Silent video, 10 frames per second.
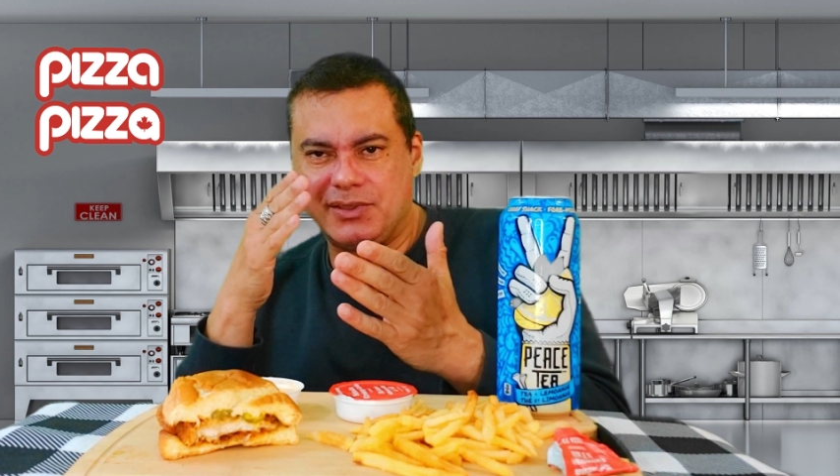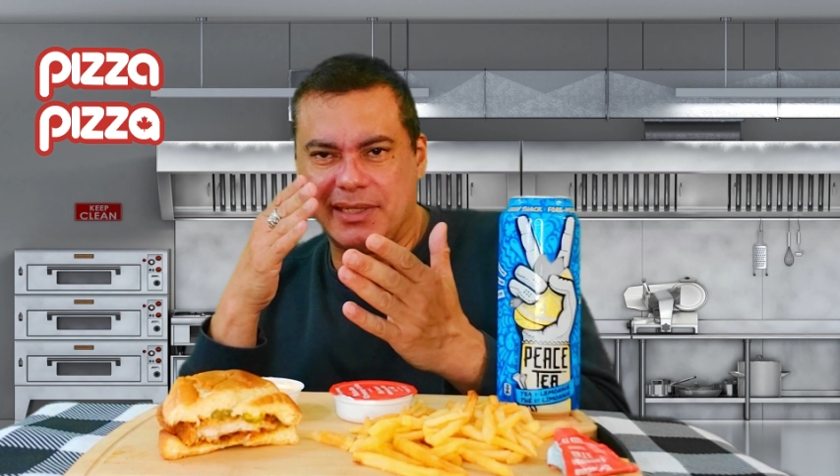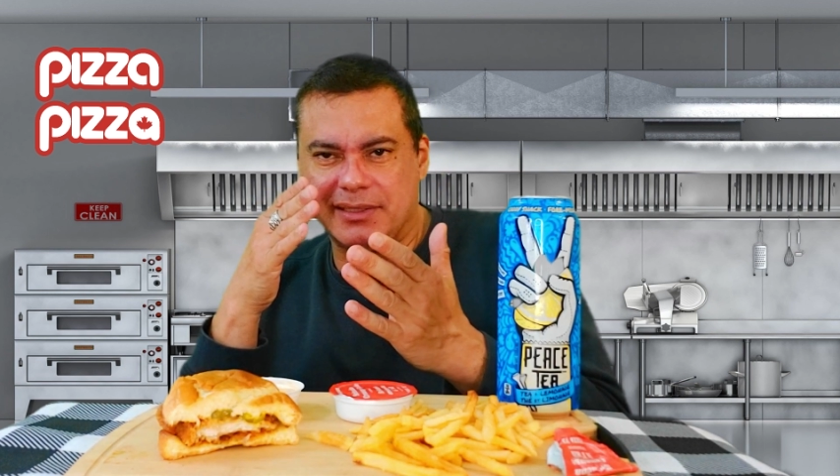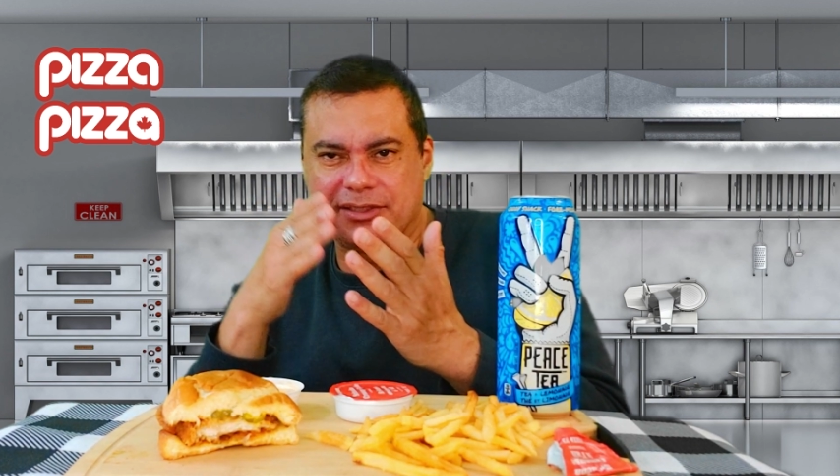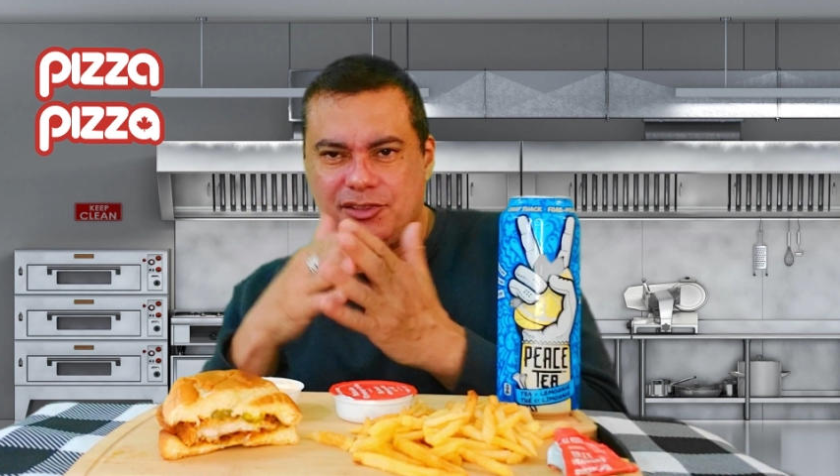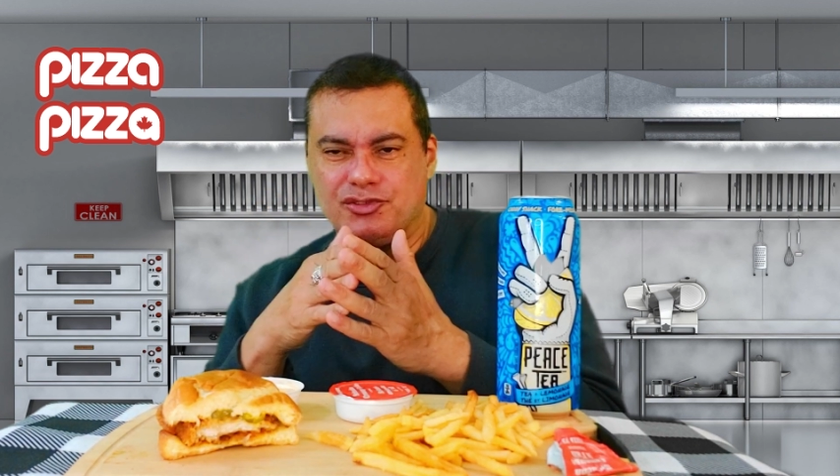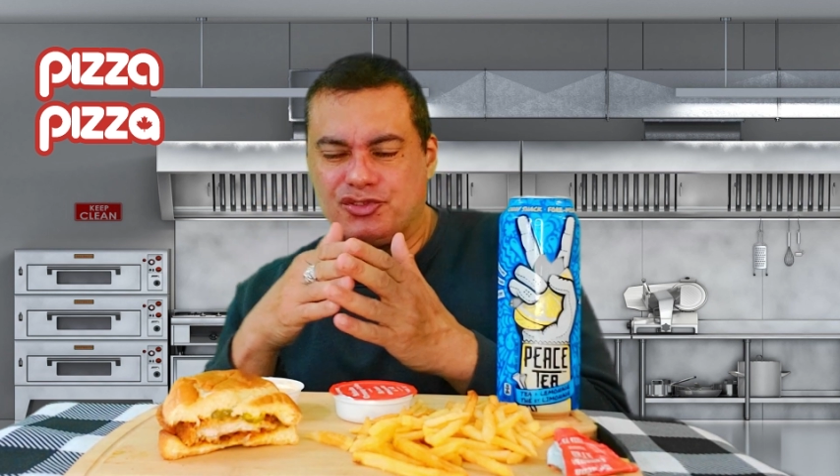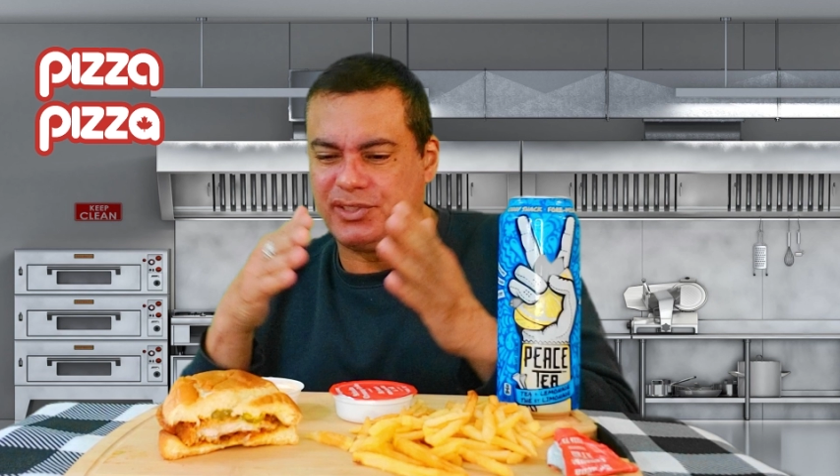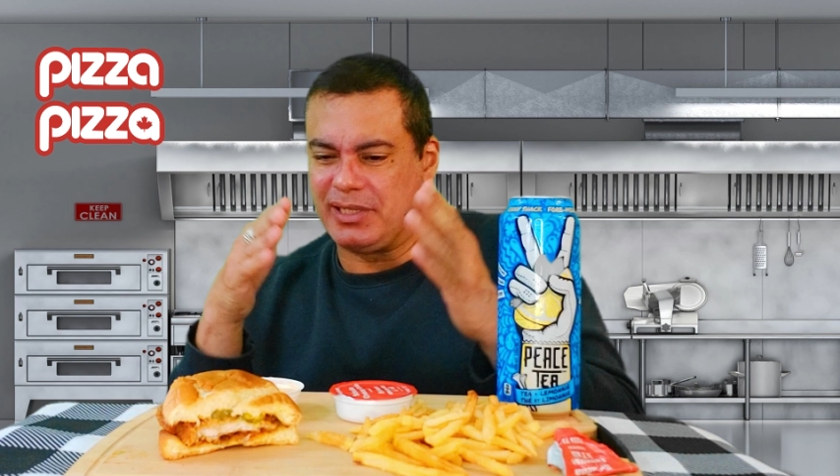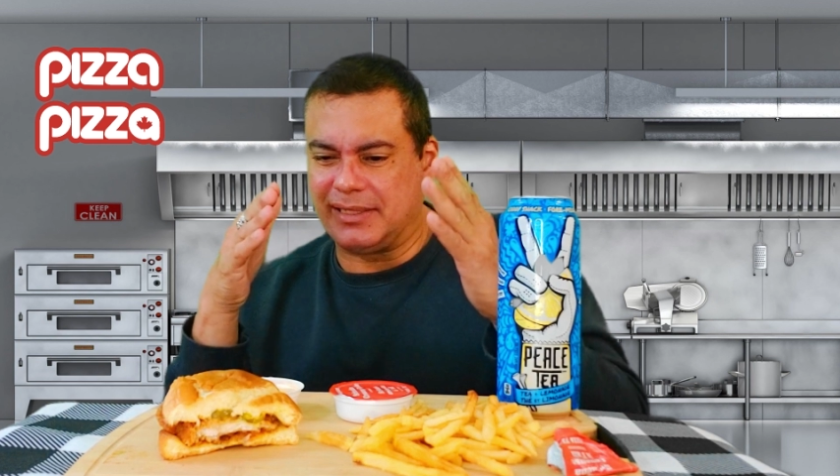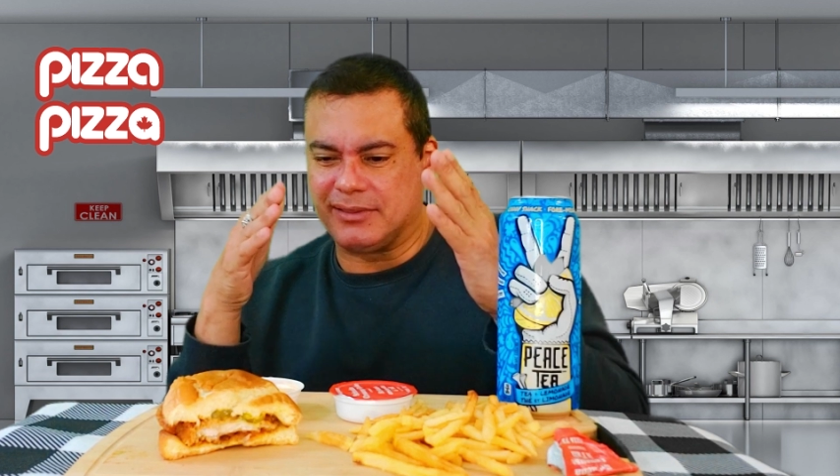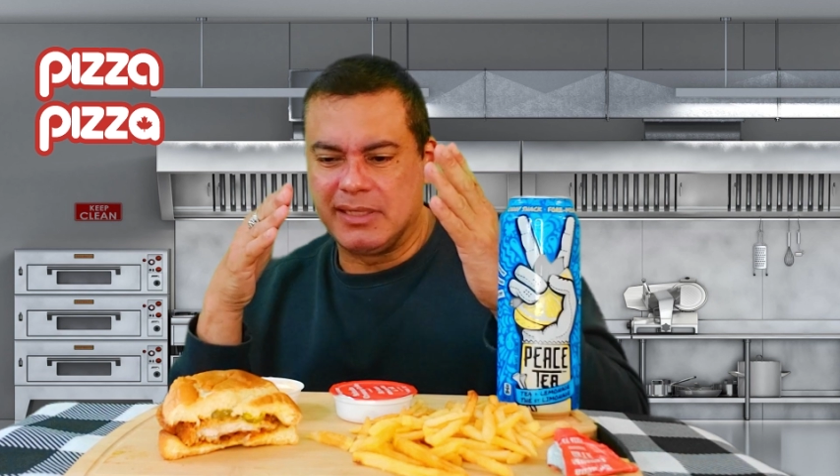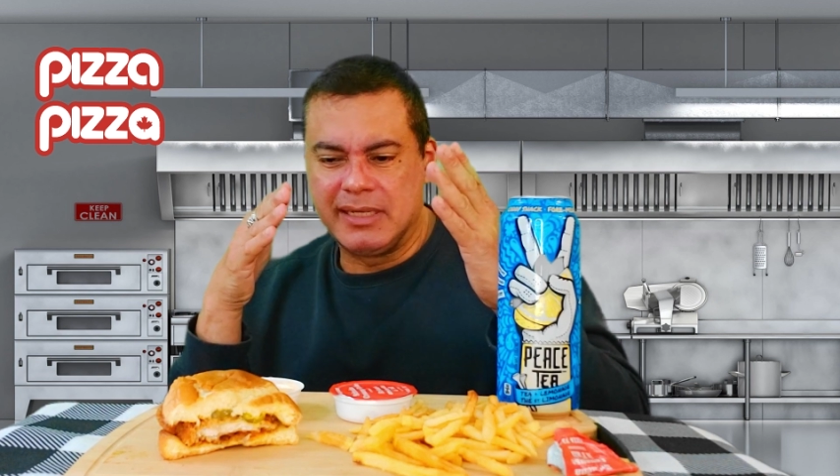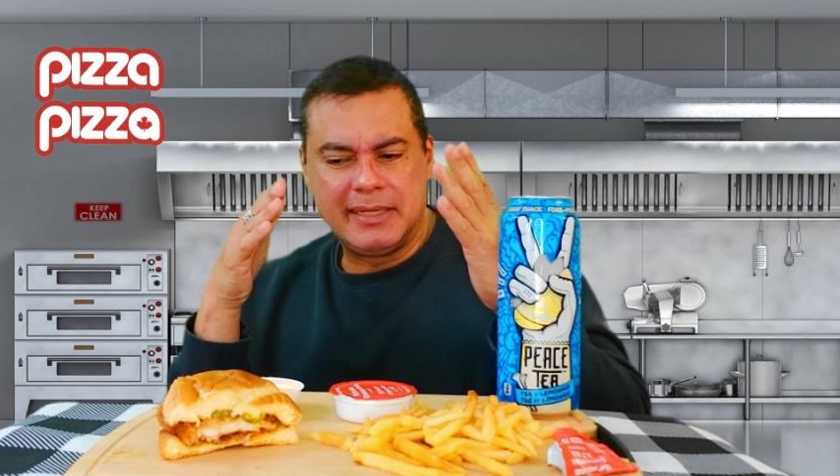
You get the juiciness.